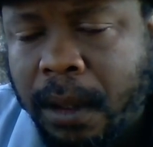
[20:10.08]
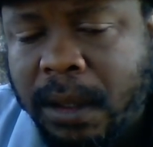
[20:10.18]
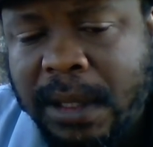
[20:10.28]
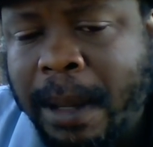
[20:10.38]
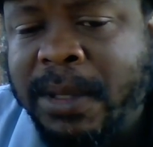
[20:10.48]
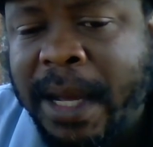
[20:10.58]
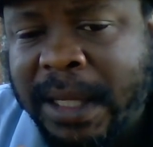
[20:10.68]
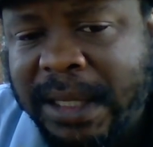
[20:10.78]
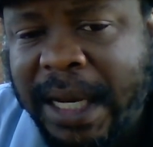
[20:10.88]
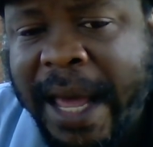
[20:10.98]
Stop trying
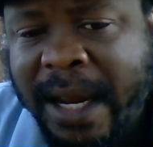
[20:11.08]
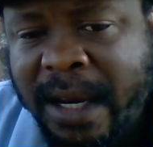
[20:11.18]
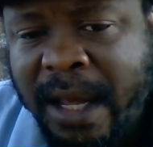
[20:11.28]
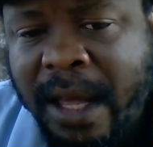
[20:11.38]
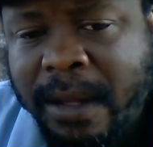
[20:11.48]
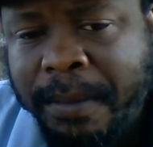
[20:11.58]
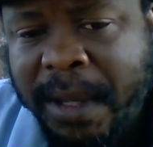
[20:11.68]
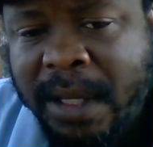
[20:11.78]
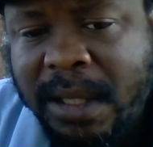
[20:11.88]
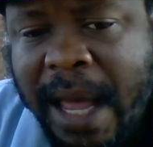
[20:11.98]
to slide into other
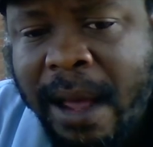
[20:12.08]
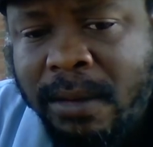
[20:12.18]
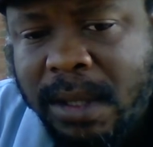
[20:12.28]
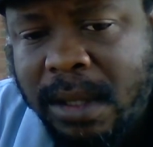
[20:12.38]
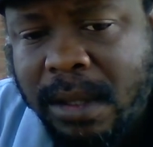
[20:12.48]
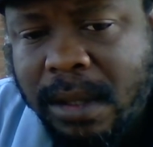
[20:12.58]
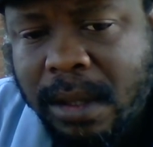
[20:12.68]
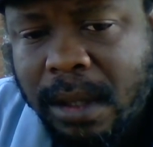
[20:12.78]
men's houses.